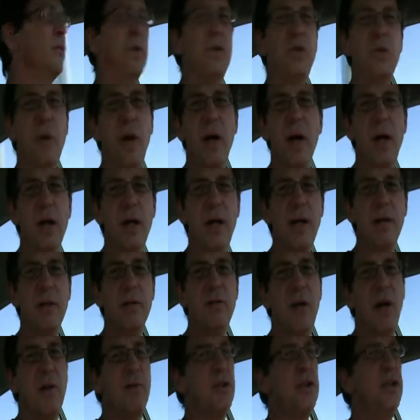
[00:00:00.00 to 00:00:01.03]
which rarely,
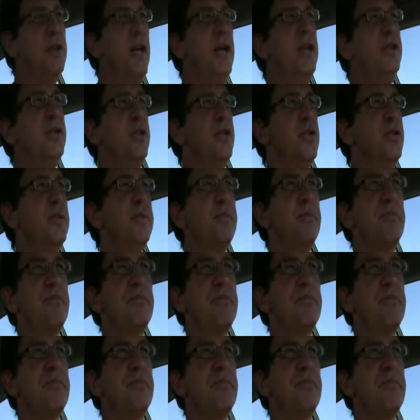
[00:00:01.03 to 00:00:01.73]
if ever, changes.